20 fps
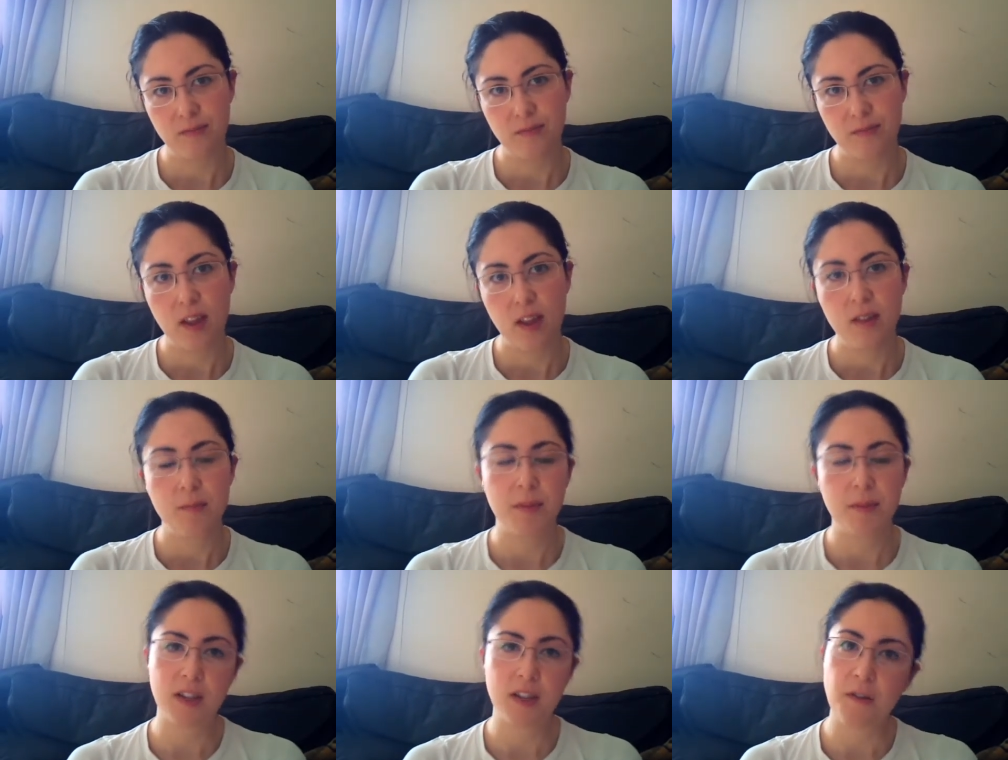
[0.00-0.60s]

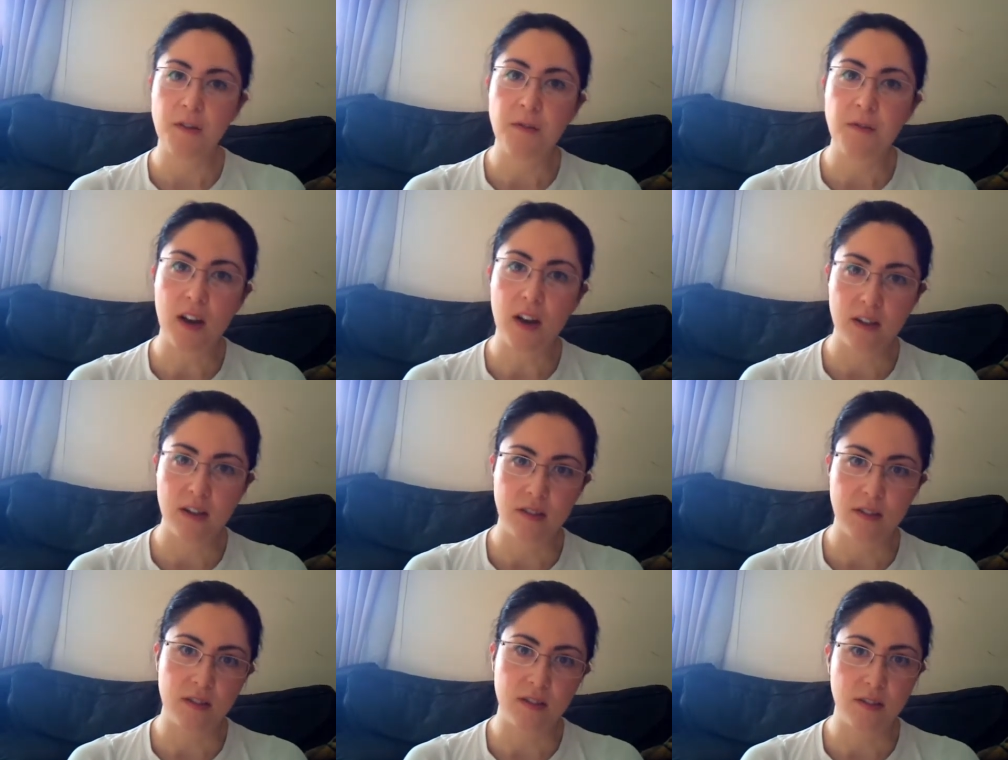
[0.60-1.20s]
But he
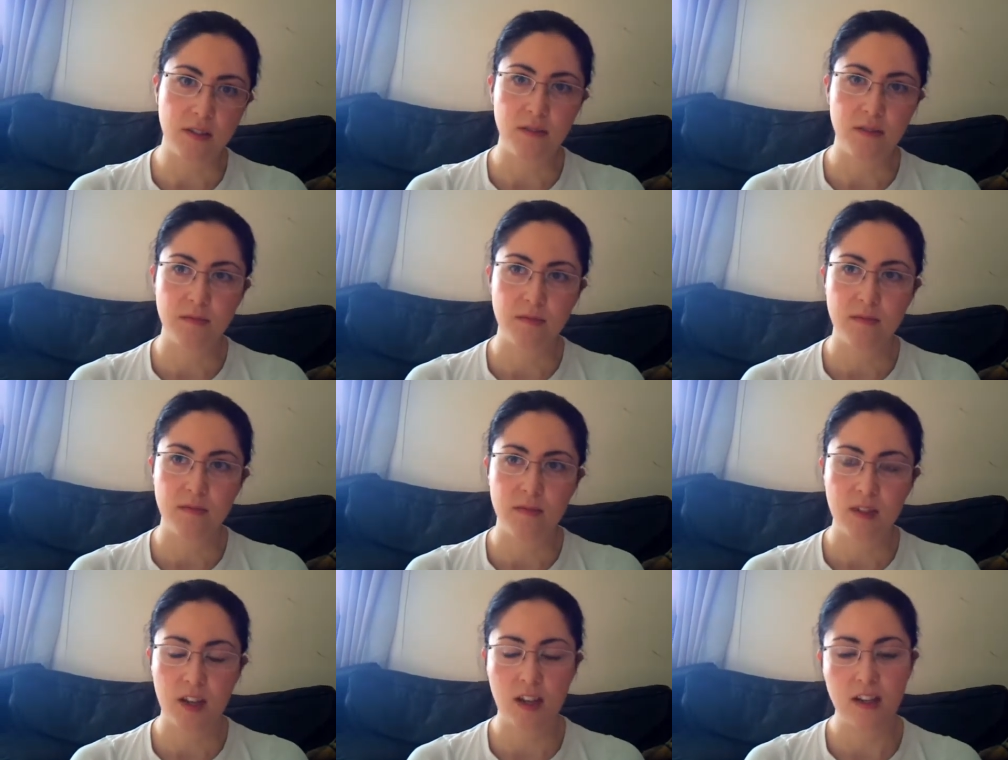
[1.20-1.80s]
finds you,
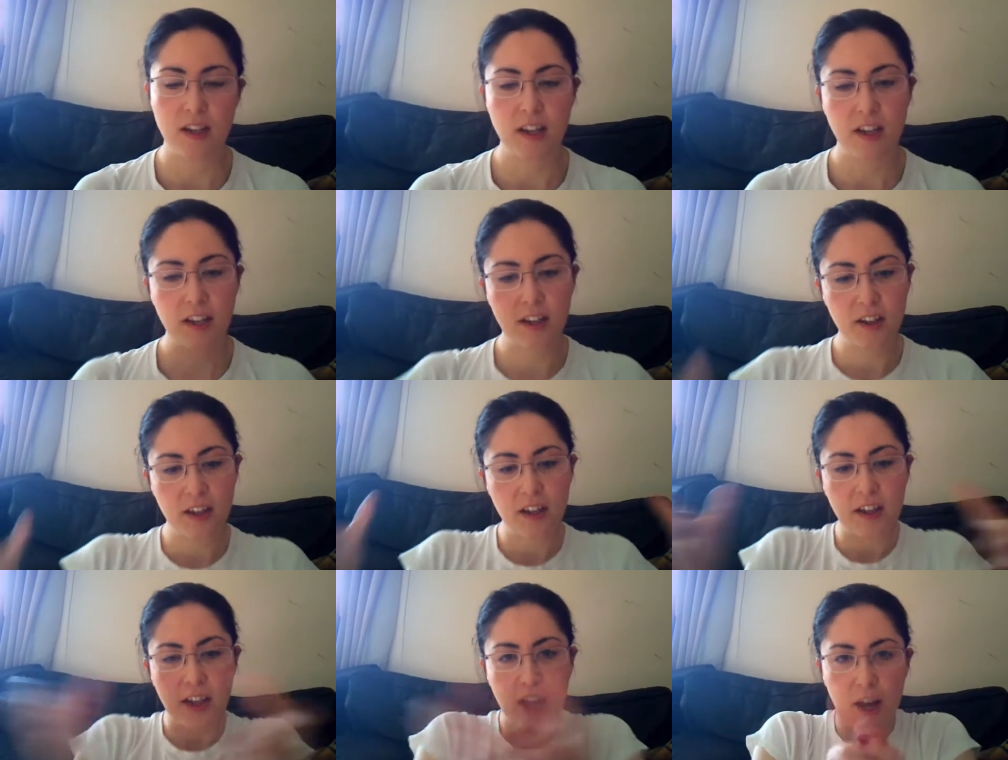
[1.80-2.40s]
and he
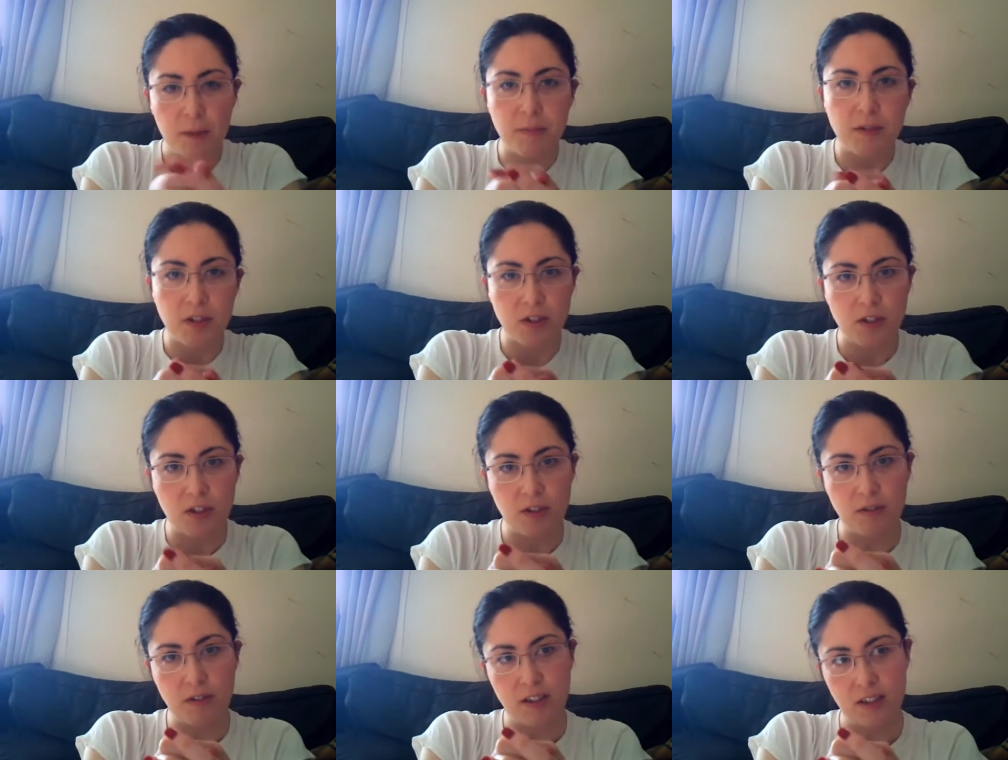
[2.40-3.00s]
captures
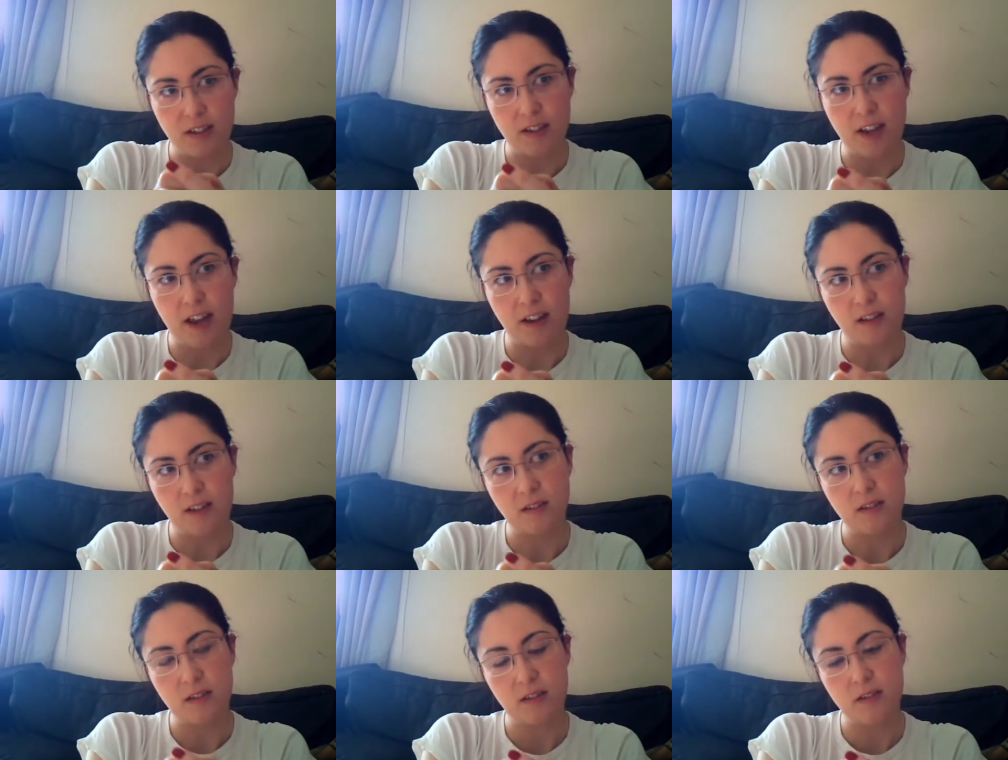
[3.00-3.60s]
you in his
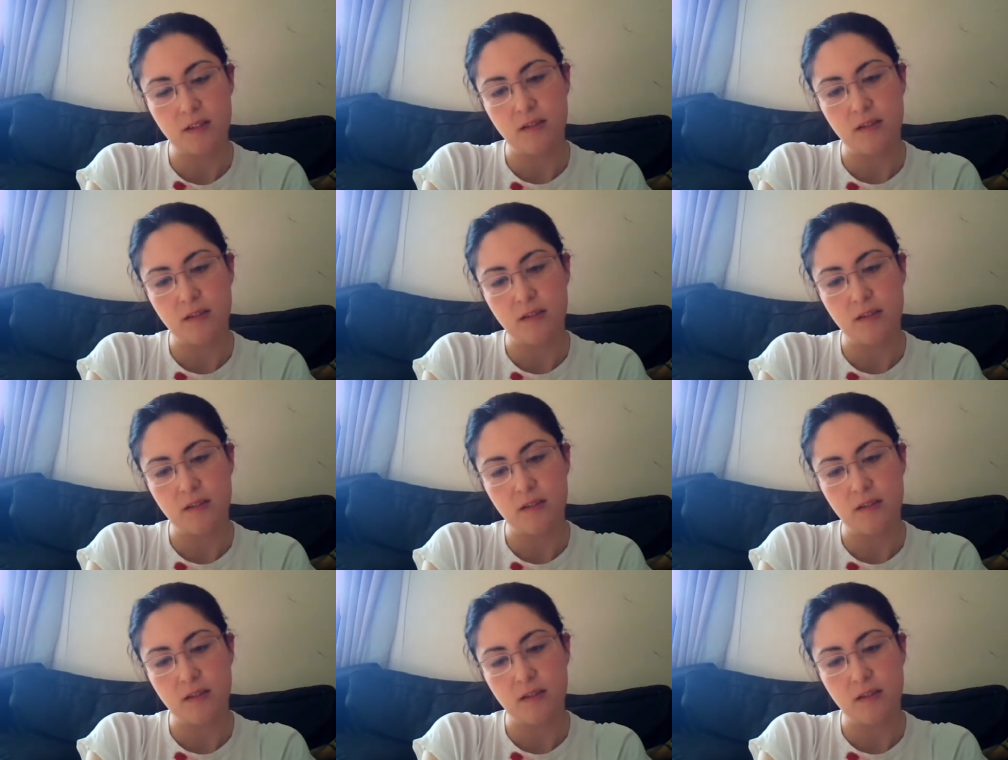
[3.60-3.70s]
hands.